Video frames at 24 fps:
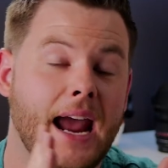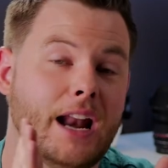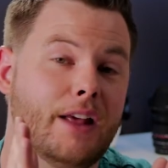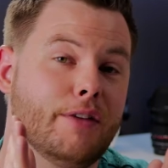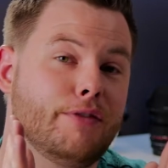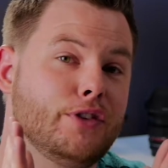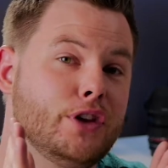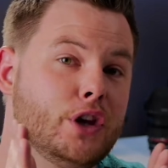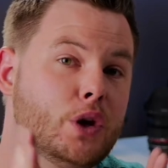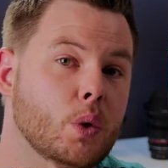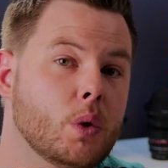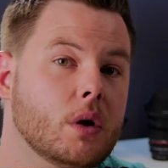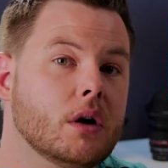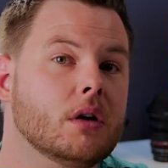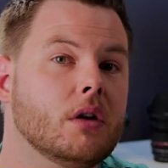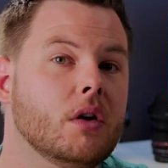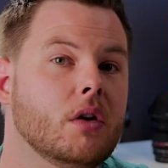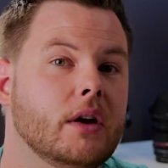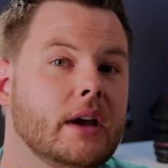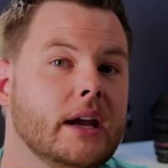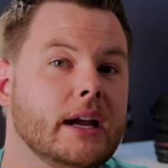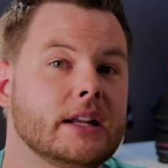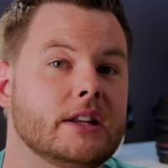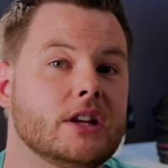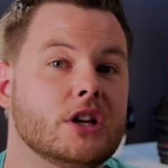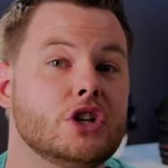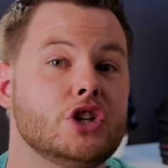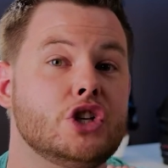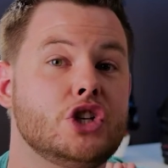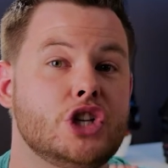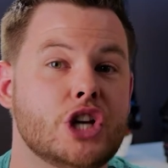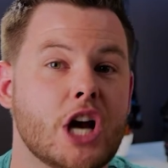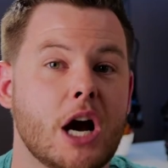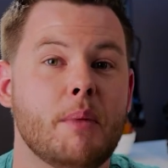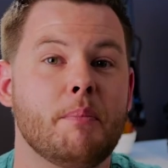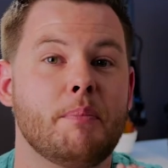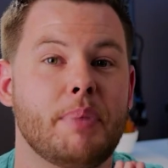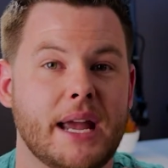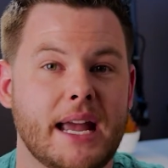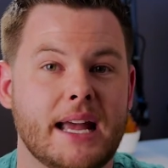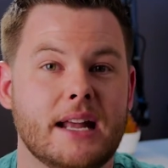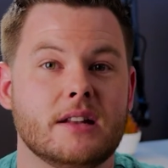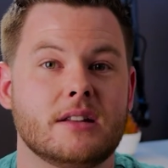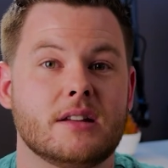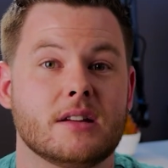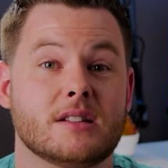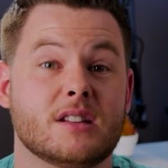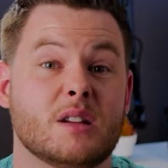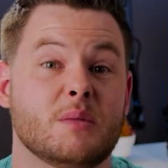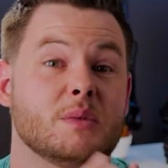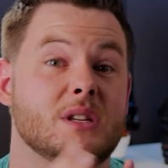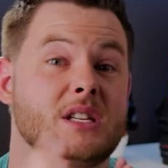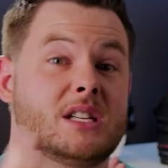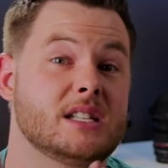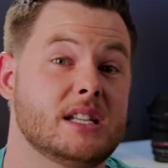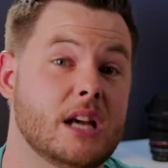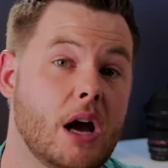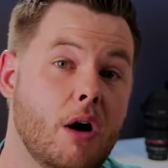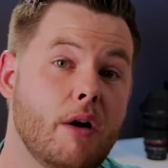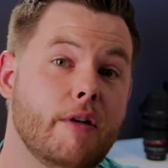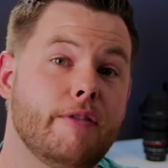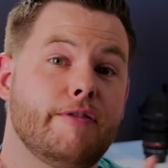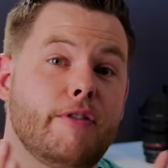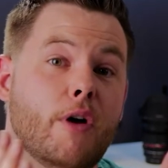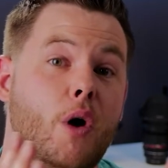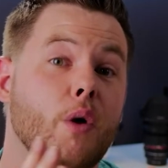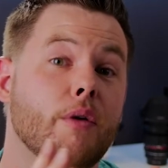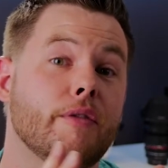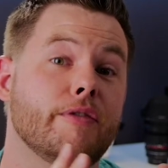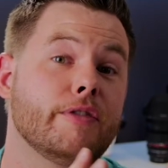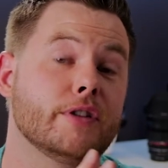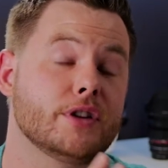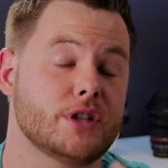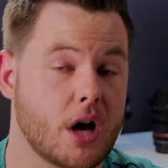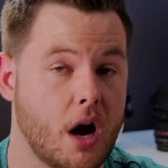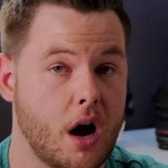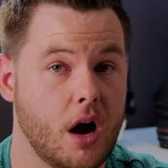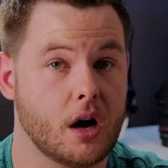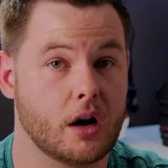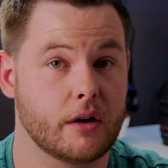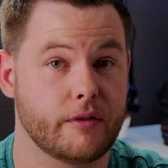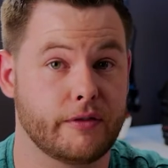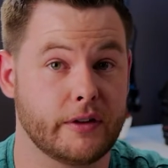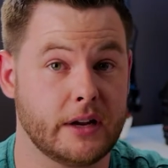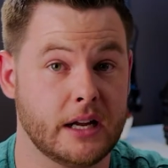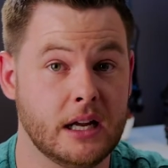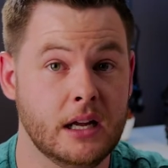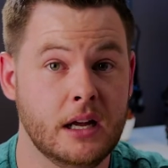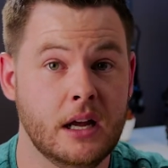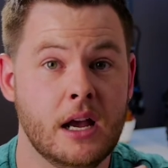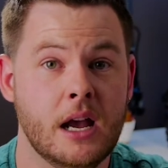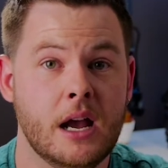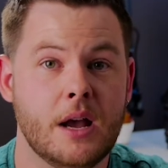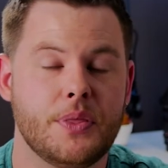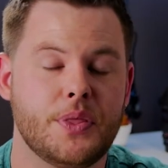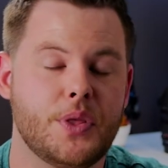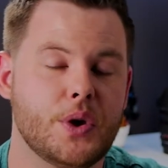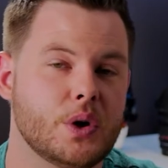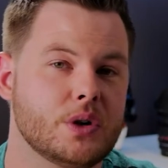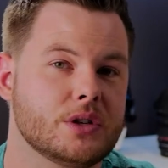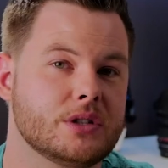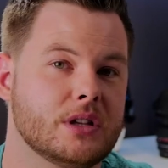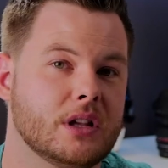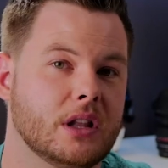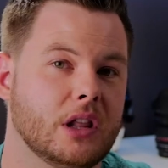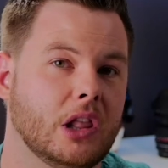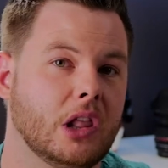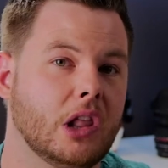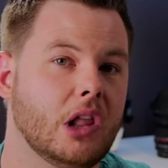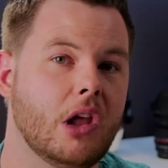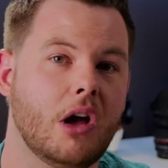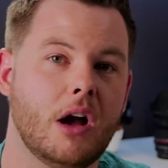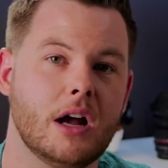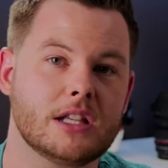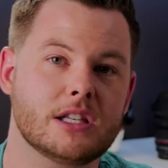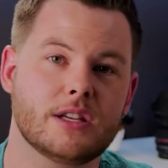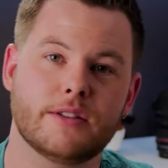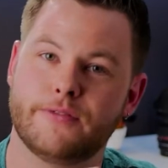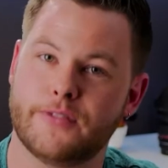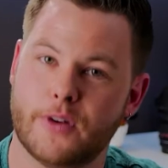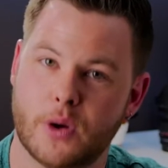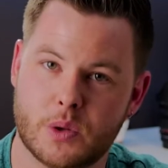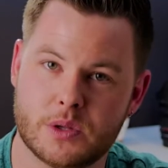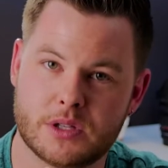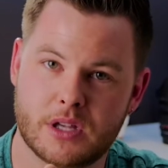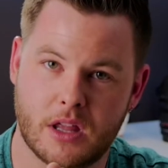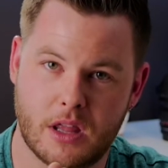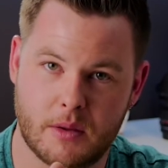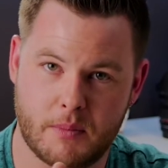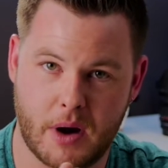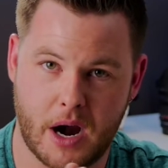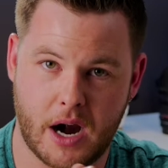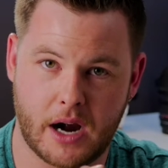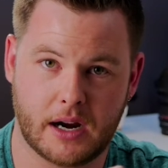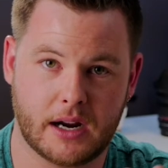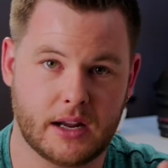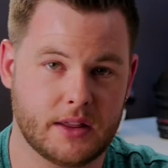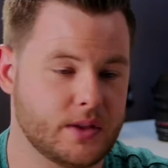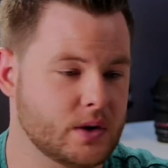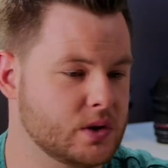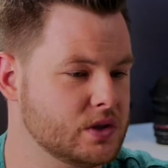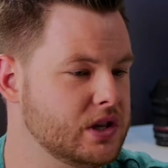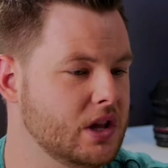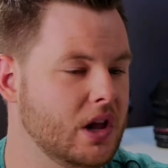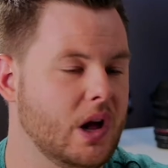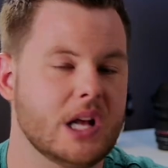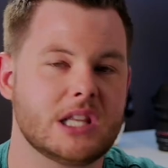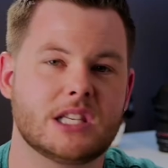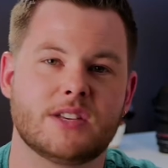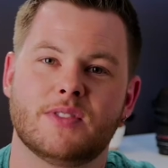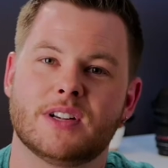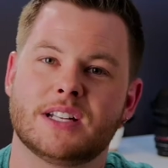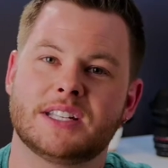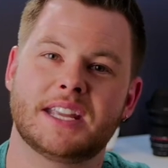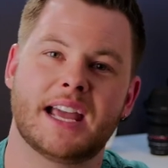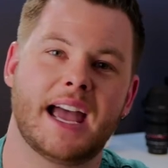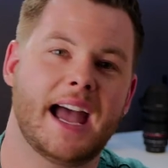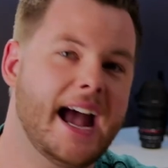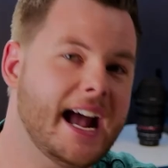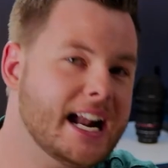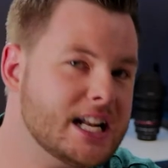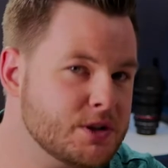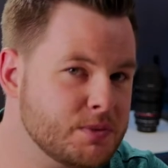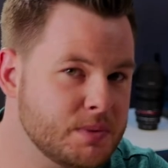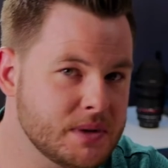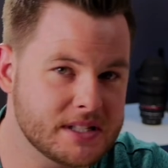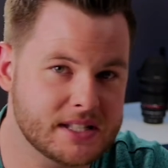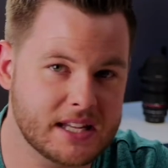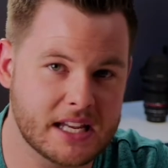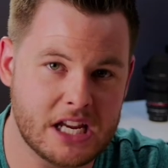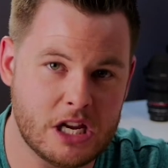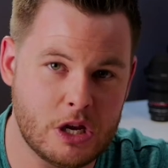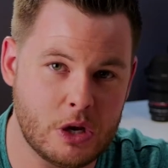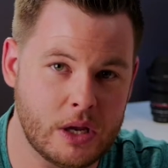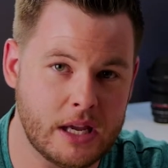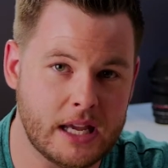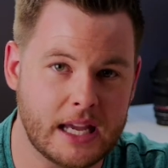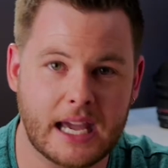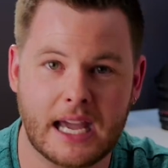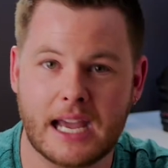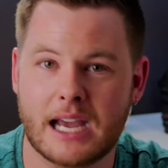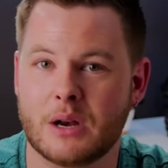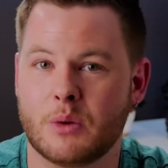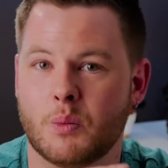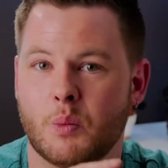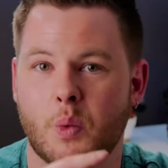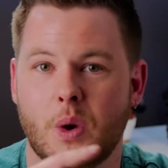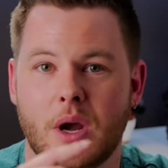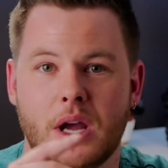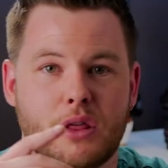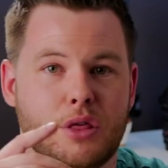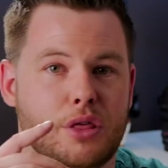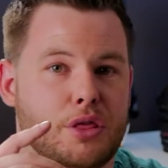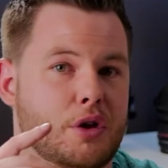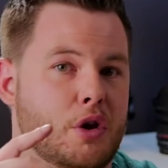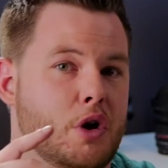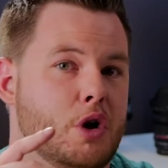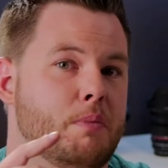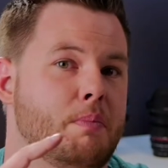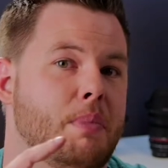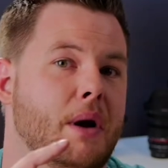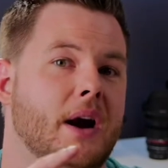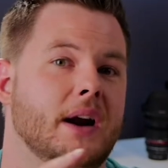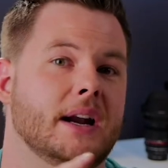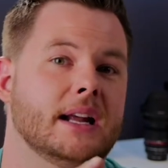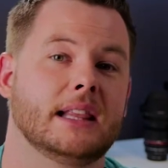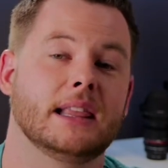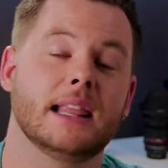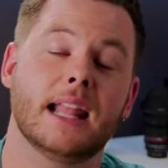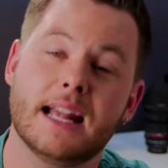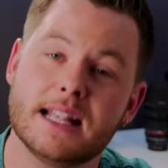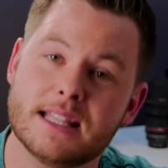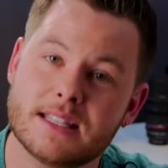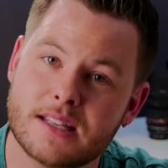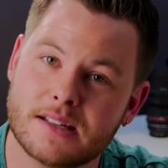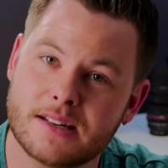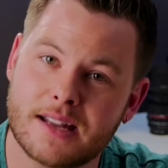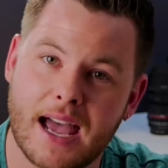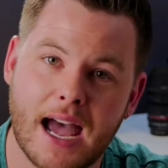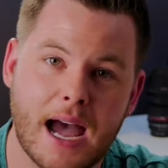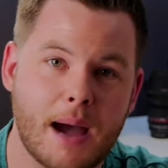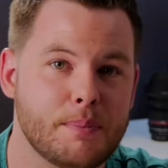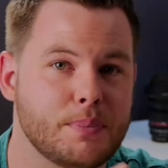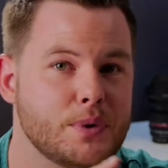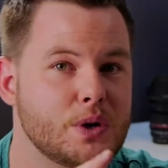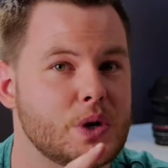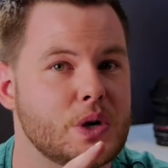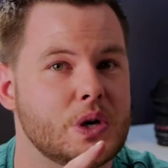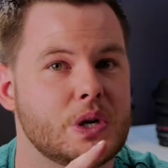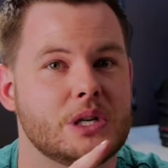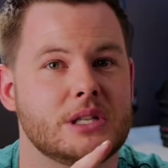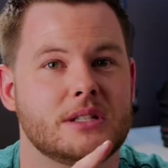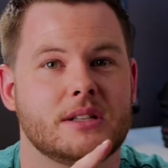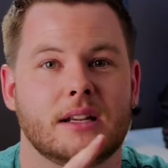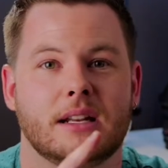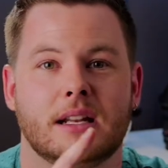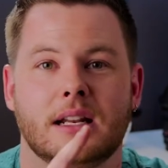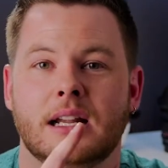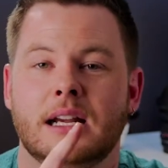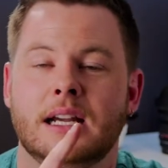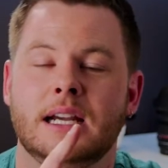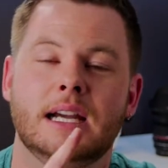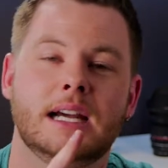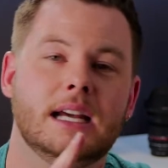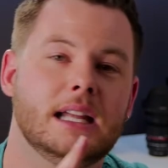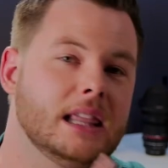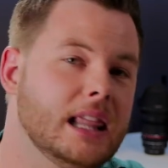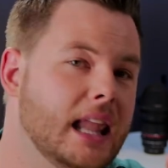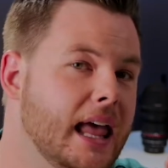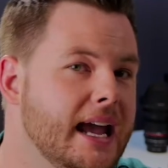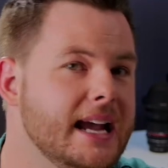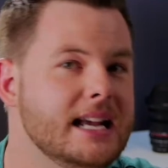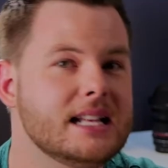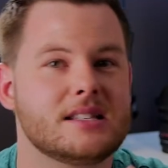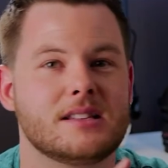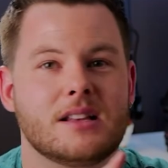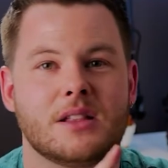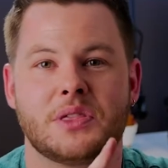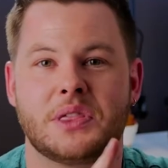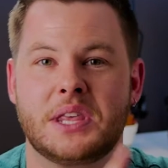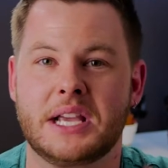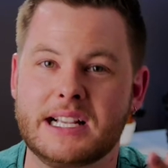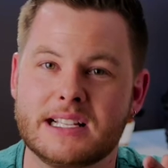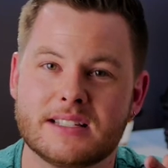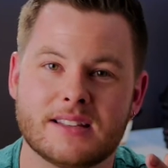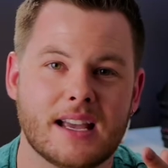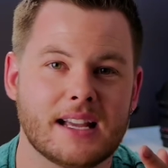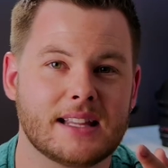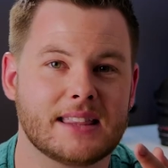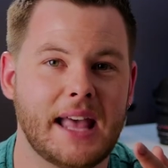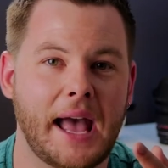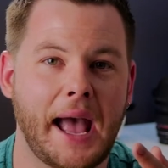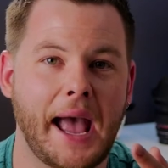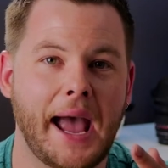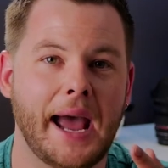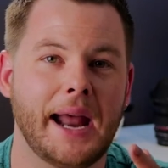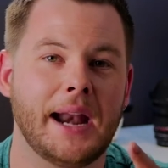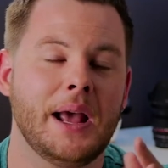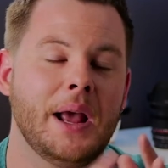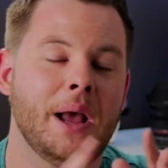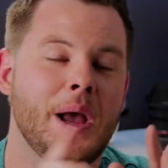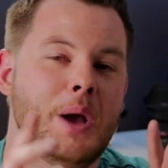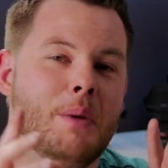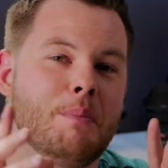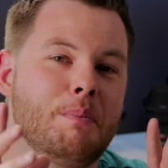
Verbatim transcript: and if you're looking to jump into some cell phone photography, there's lots of phones on the market, there's lots of attachments that you can get with third-party lens adapters and lights and things like that,